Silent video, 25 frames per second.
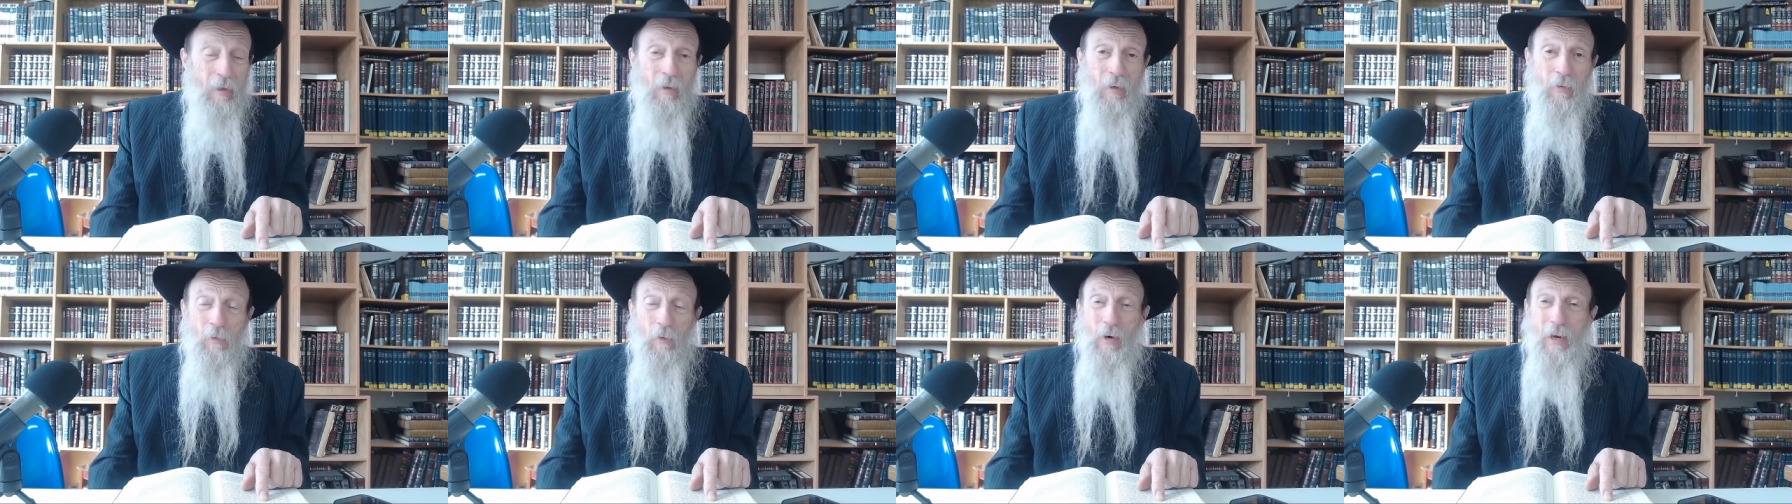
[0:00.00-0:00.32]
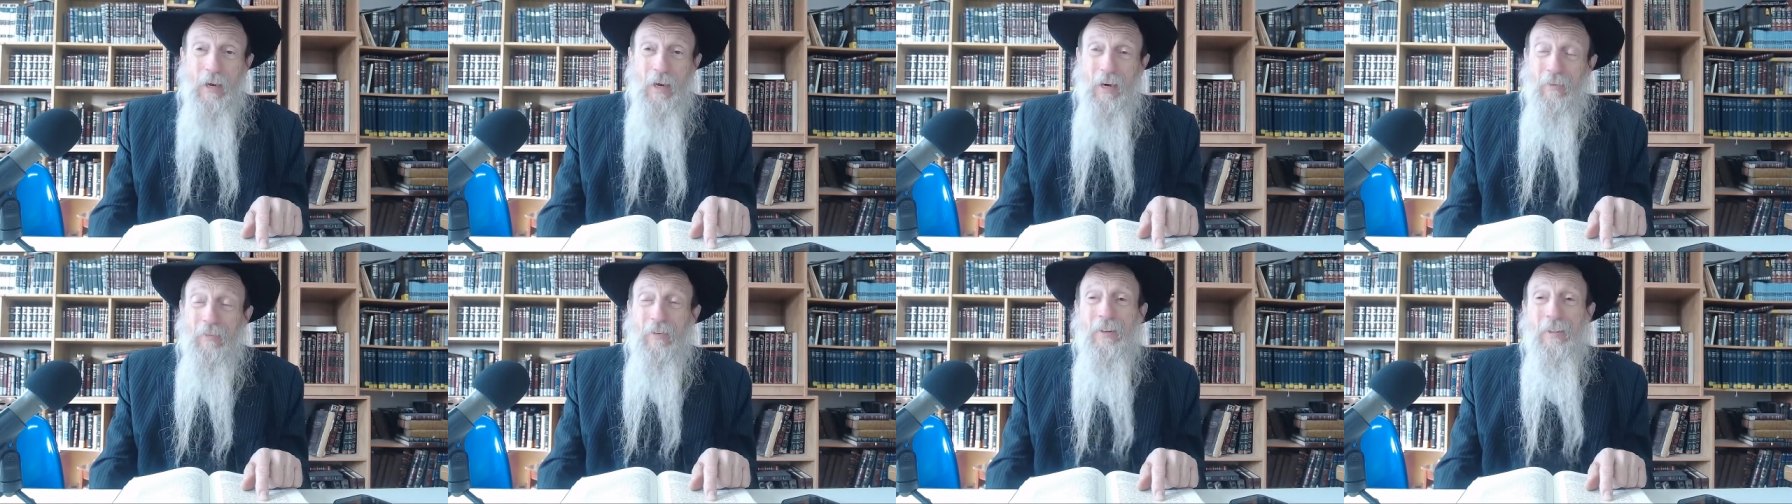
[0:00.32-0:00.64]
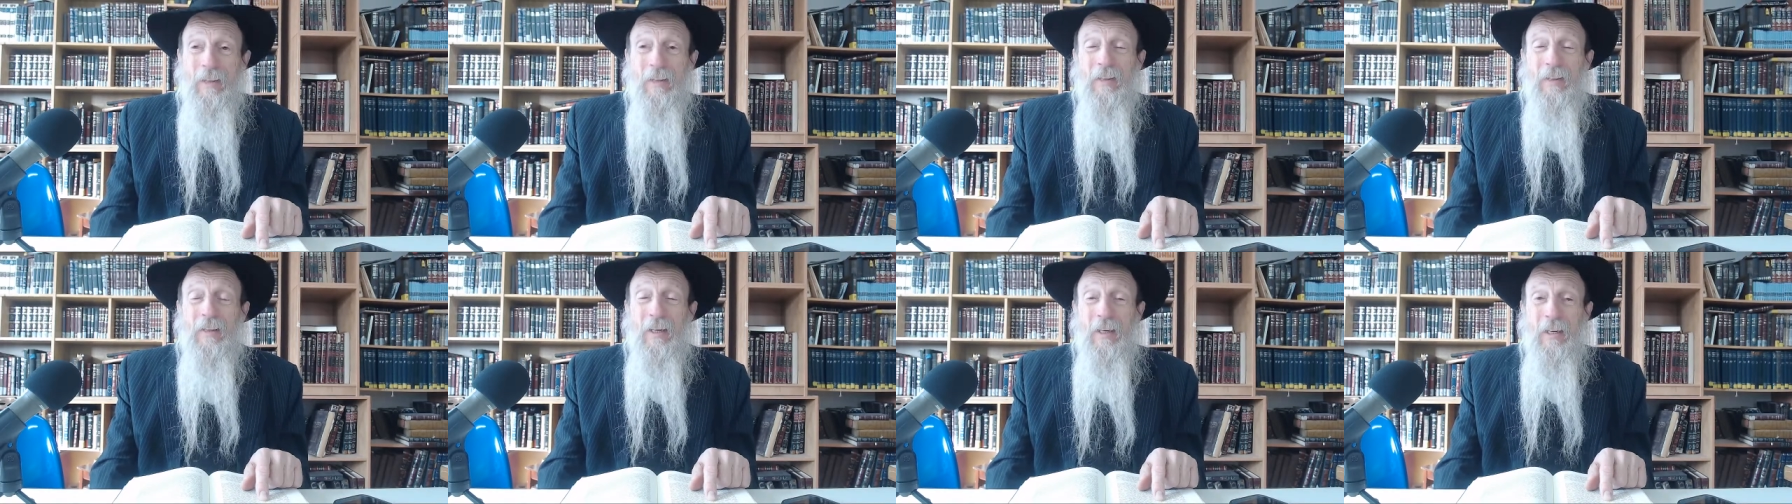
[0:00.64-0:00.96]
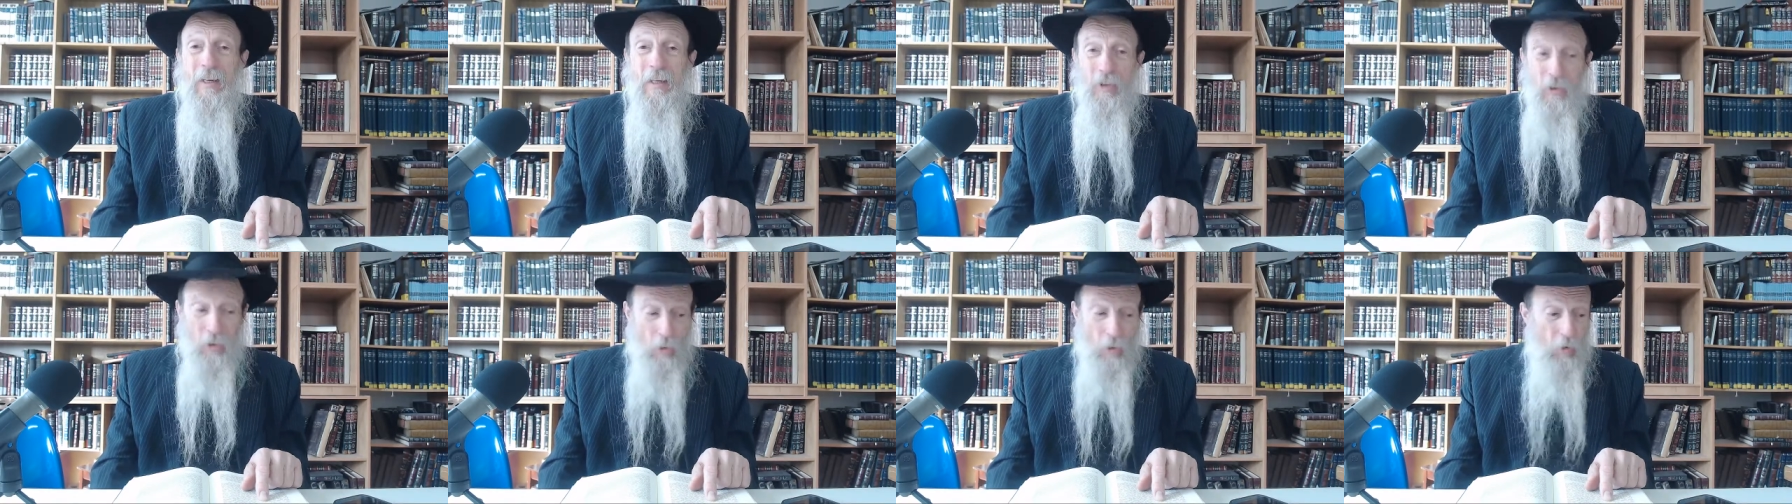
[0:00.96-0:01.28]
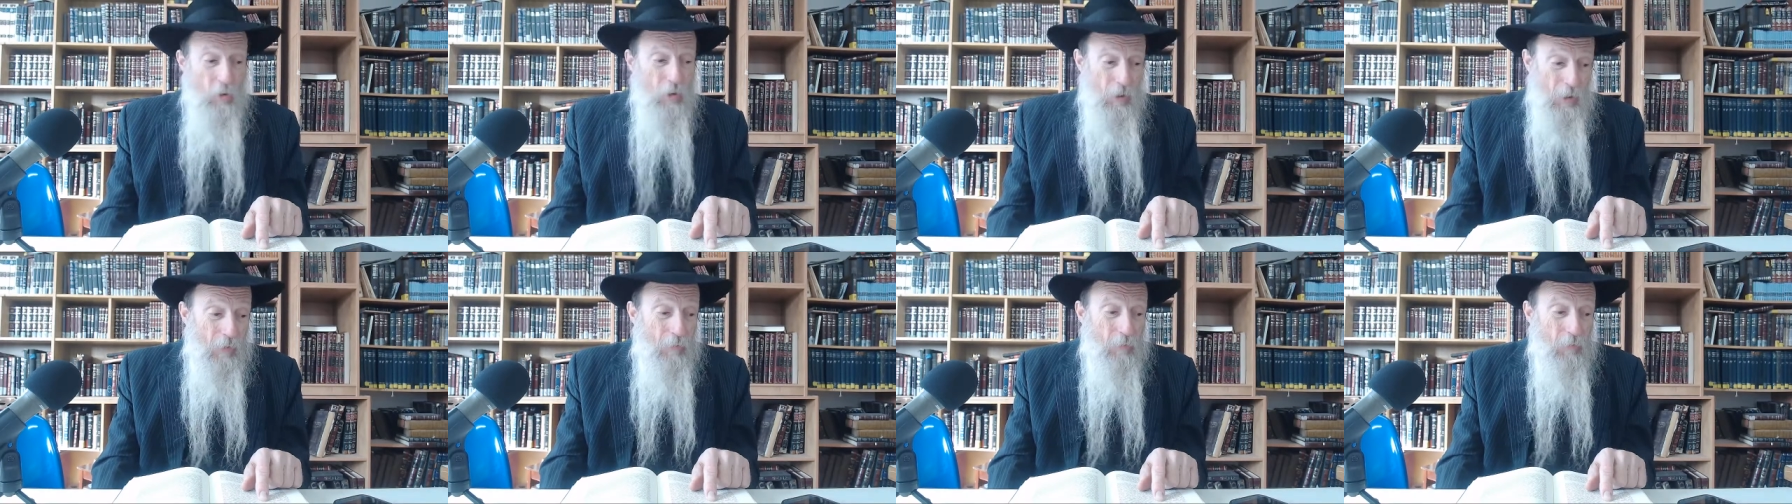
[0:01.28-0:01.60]
for everything that he needs. Of
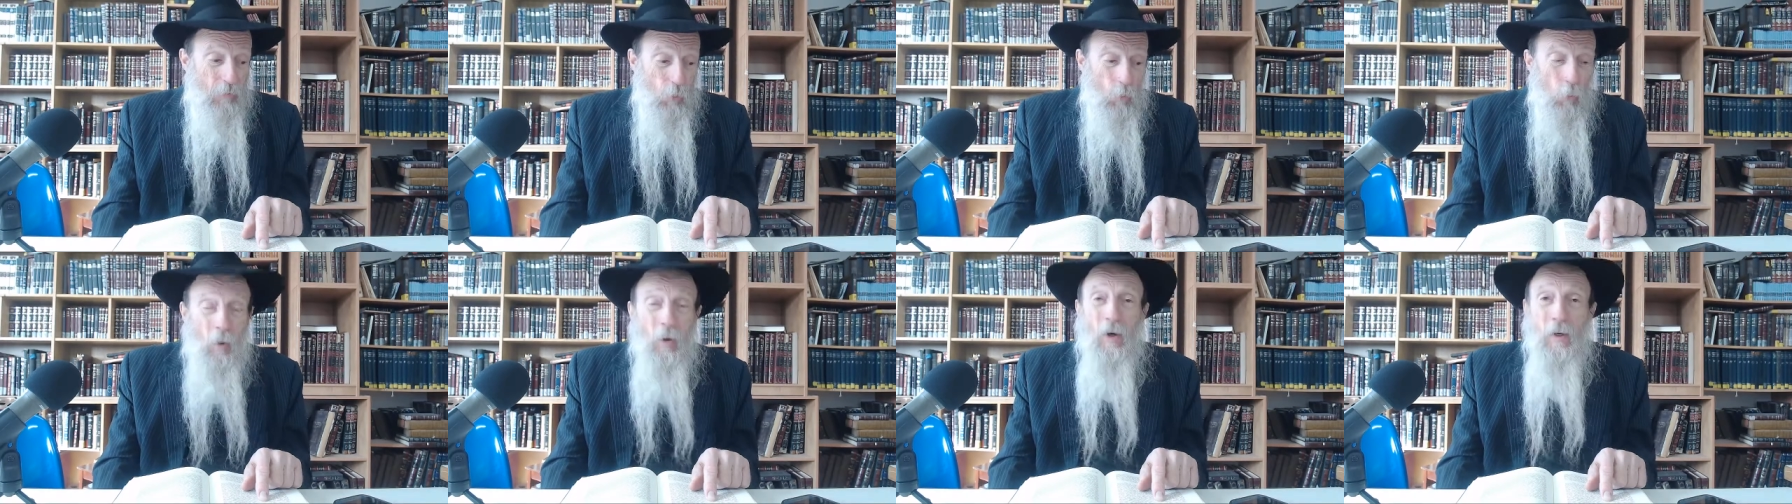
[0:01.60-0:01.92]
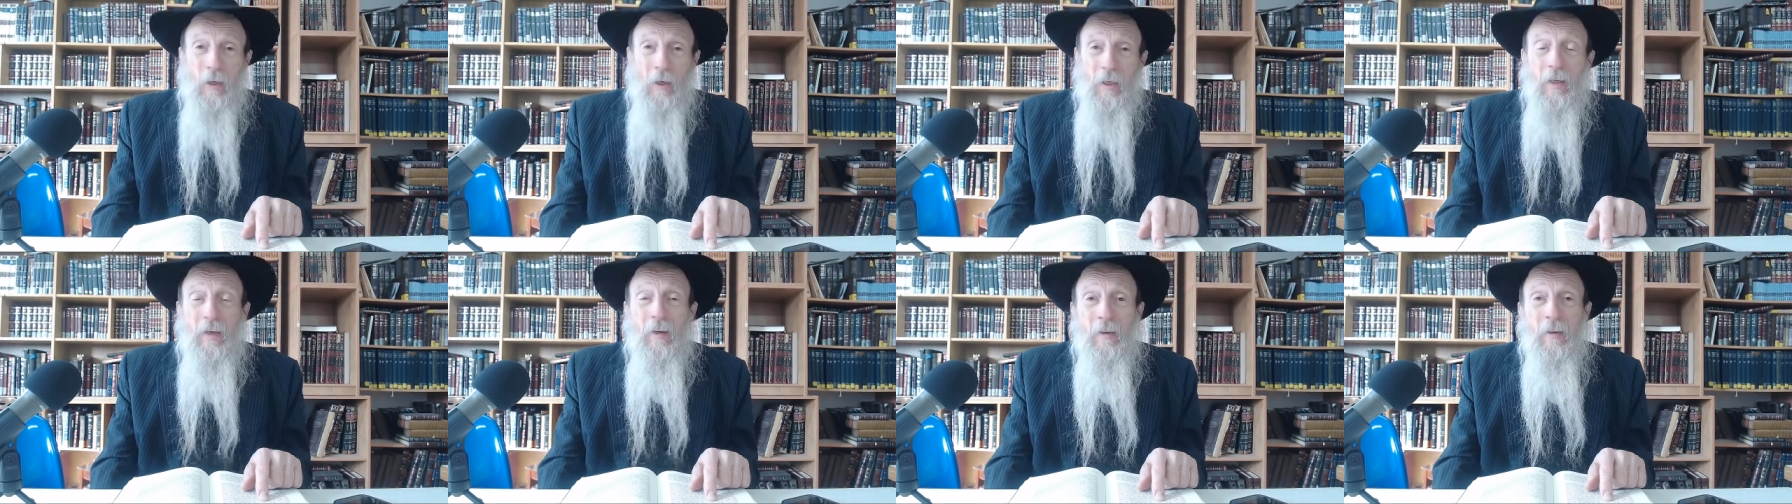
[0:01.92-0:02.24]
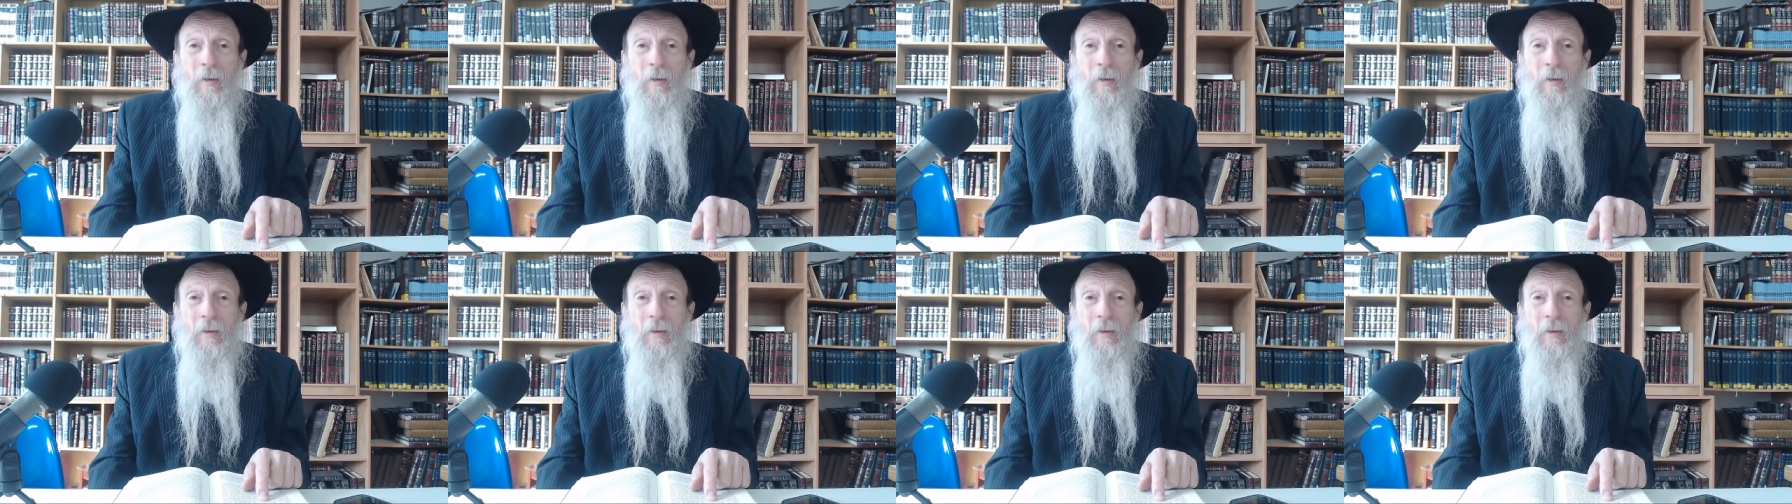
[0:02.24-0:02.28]
course, you have to work,